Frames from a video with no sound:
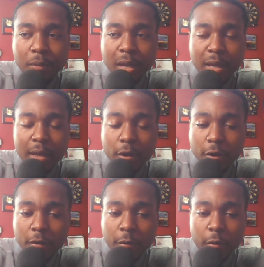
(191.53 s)
that kind of
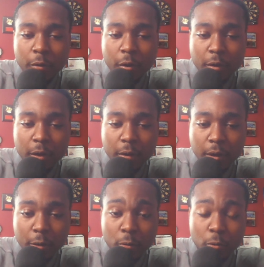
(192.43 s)
hurt him early on, a
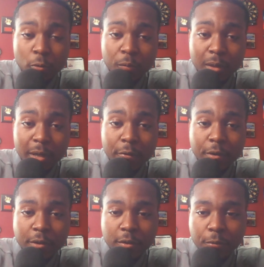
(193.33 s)
little bit later
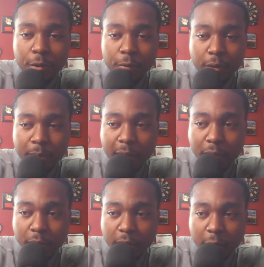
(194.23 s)
in his career with the
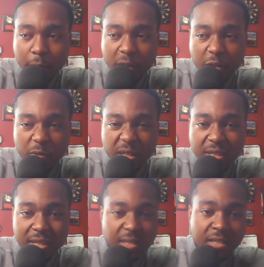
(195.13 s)
Panthers, like around
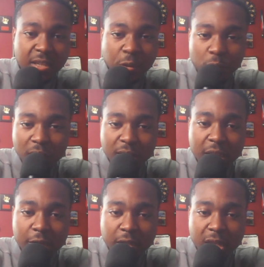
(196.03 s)
2016,
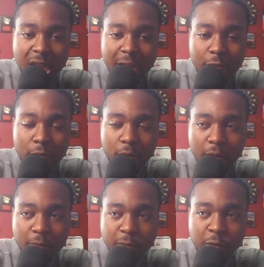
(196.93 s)
2017, after
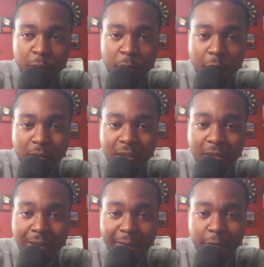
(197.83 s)
the Super Bowl
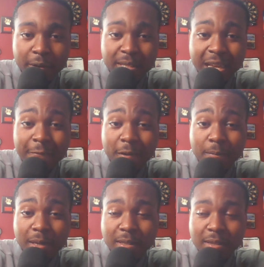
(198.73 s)
season, after his
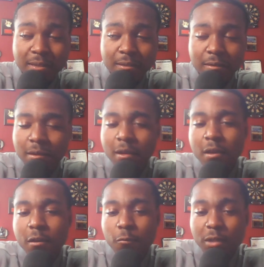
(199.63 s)
MVP season,
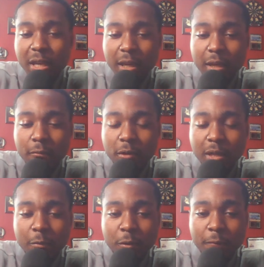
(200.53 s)
when they
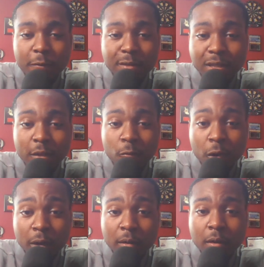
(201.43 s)
went
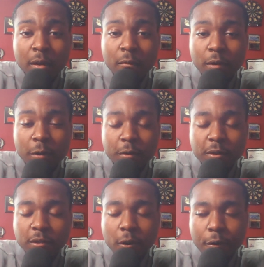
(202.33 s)
15-1, he was
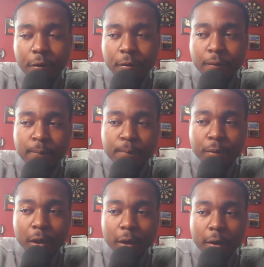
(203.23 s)
a starter.
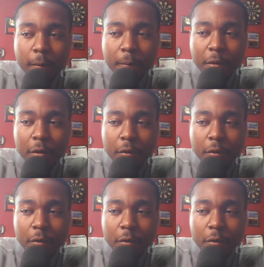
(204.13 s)
I